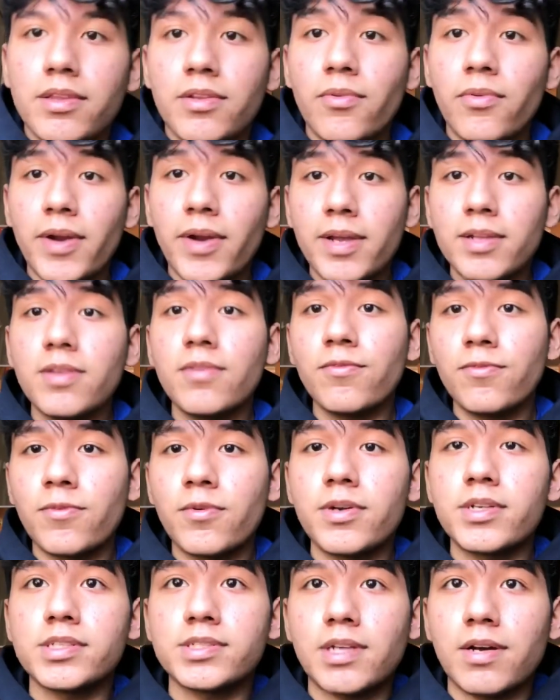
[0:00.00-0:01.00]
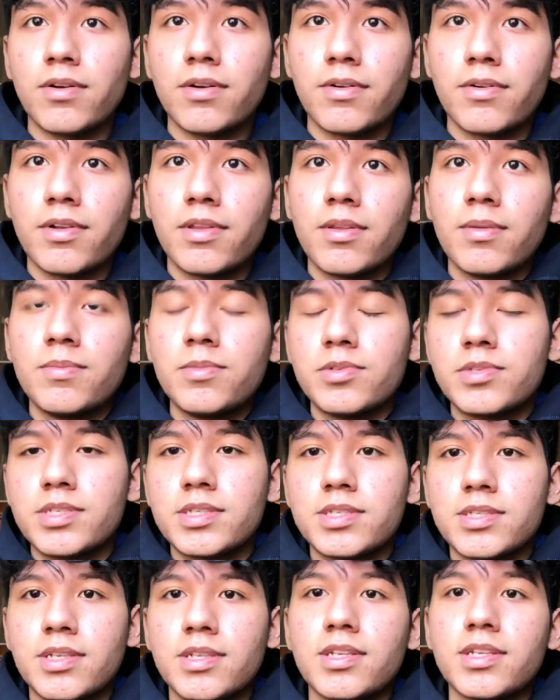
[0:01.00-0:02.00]
The random forest algorithm
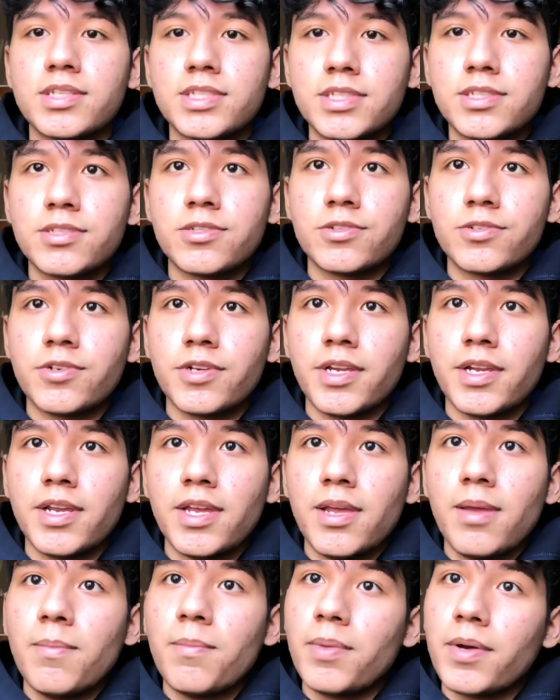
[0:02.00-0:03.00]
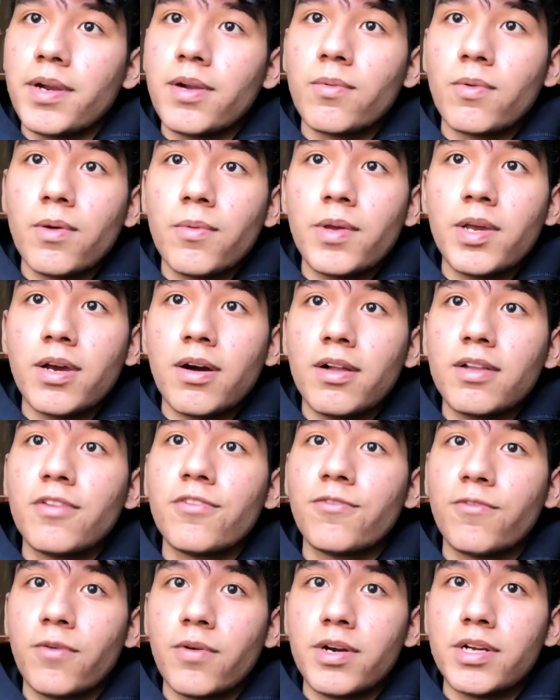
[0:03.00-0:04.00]
uses the decision tree, but in what we call
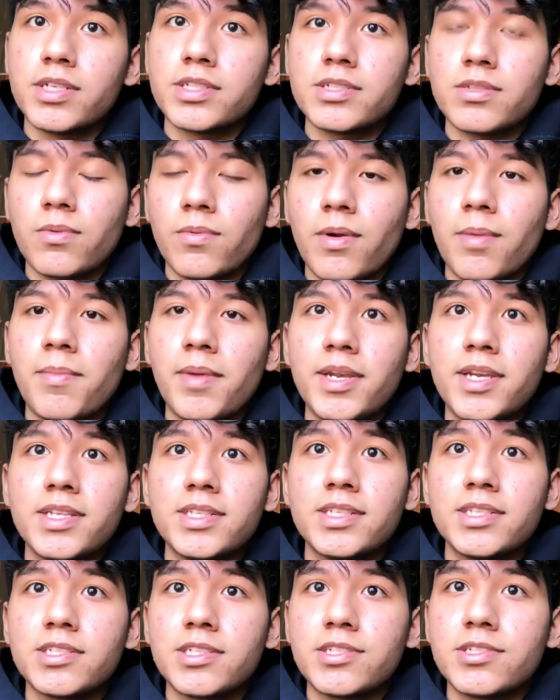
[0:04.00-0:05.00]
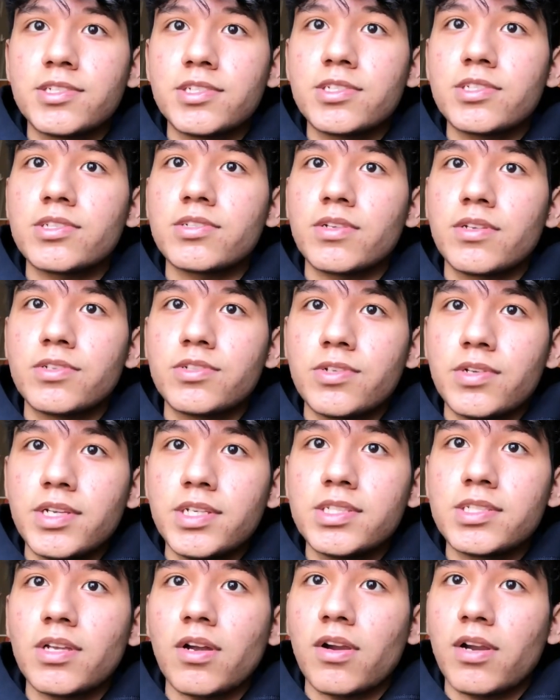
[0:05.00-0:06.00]
a forest, where many decision
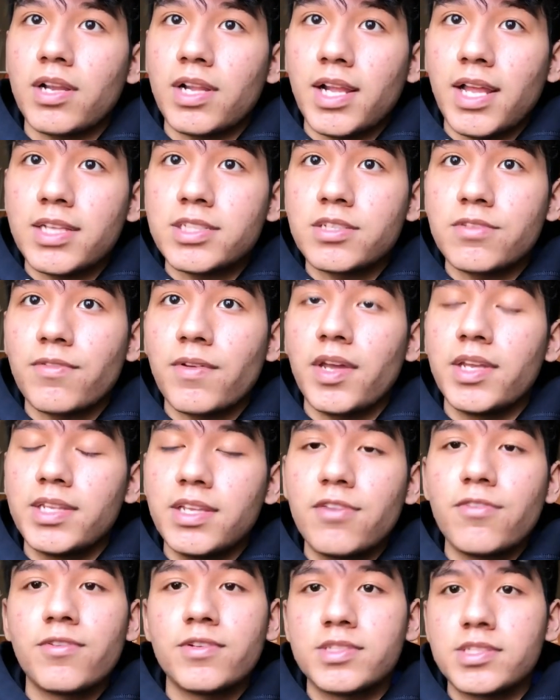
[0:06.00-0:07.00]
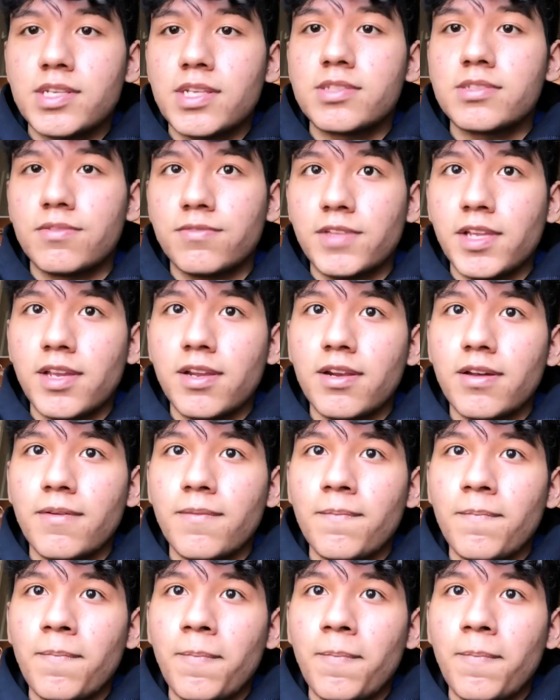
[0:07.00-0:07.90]
trees are classifying different sets of data.